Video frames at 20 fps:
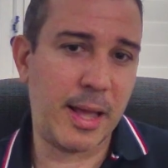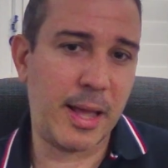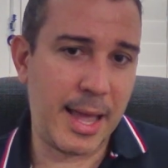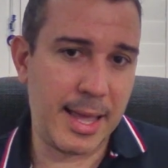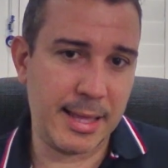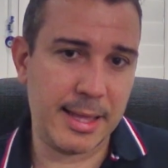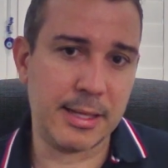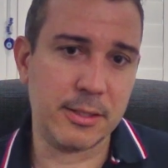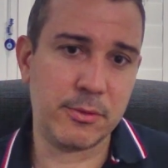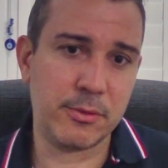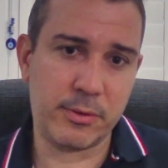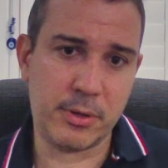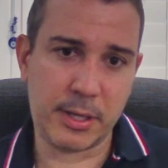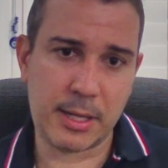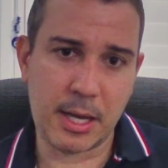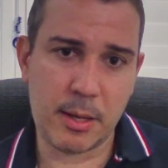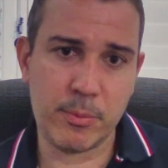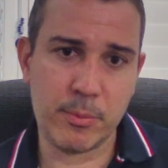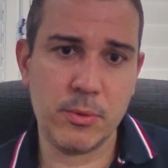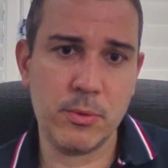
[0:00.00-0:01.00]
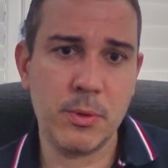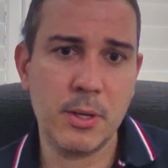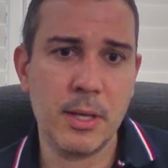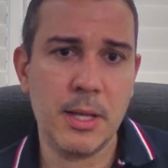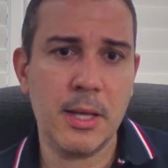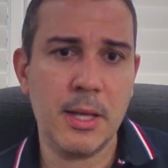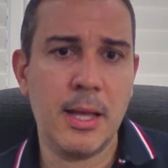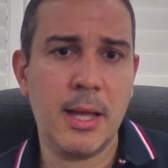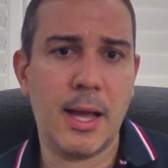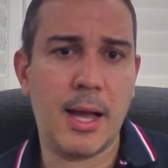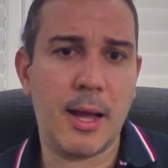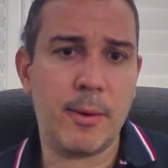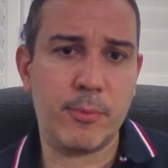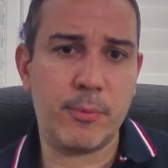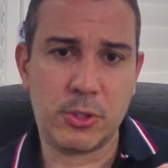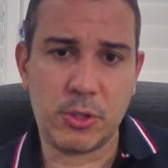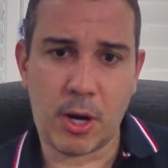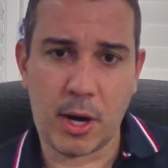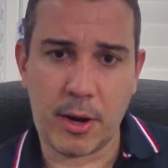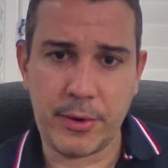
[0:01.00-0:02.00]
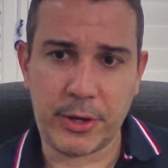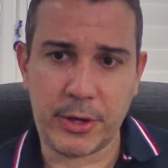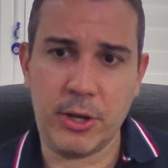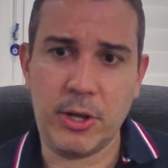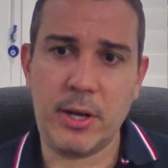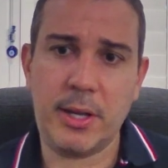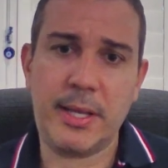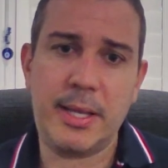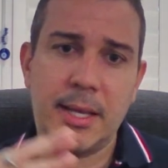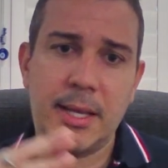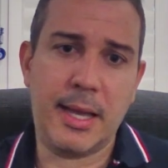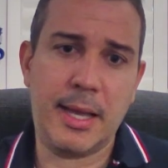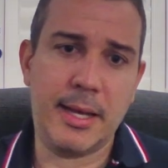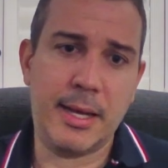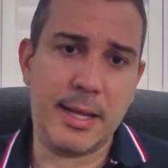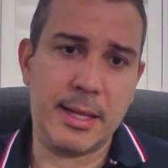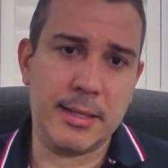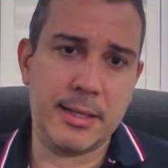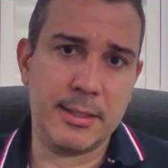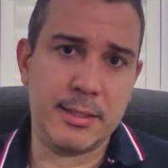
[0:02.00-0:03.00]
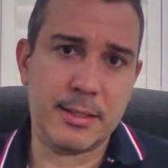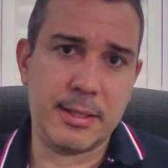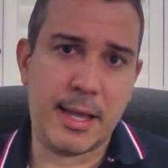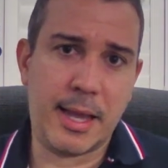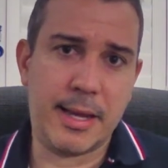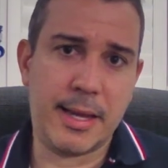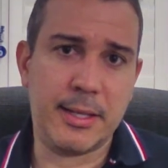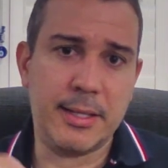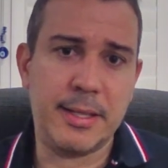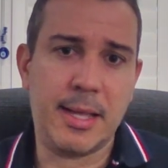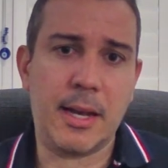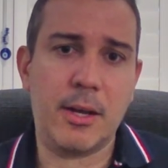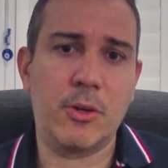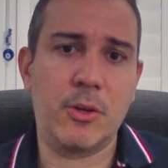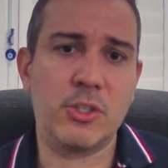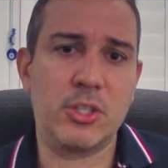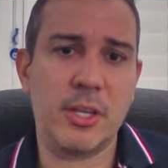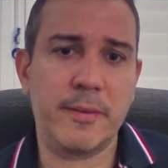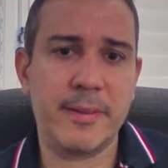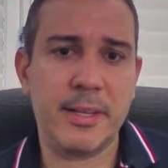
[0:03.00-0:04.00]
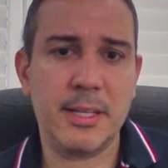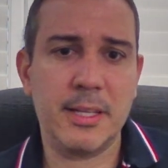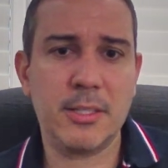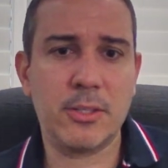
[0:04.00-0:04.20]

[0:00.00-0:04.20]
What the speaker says: A, that's for a couple, retiring early and adding in that longevity.